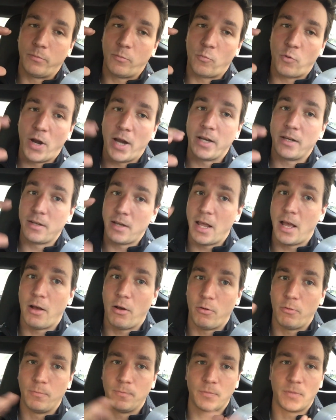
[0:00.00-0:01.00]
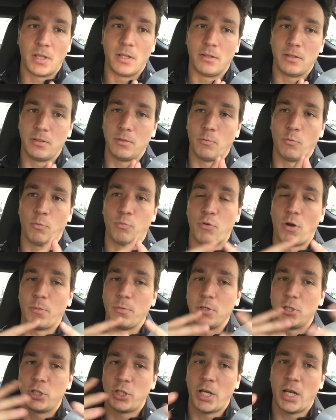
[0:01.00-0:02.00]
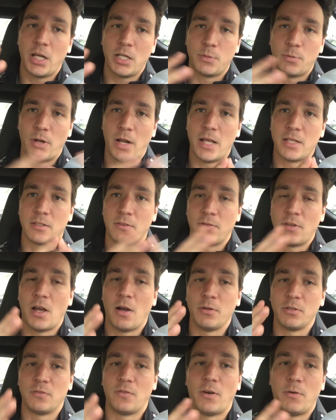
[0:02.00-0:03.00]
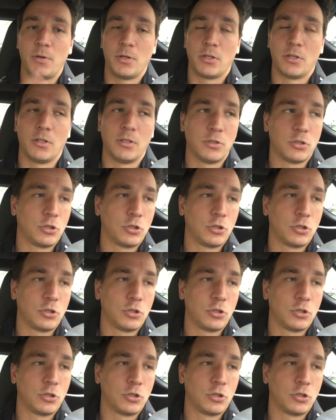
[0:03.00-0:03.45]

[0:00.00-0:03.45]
right now. It will probably change, but as of now it's very good.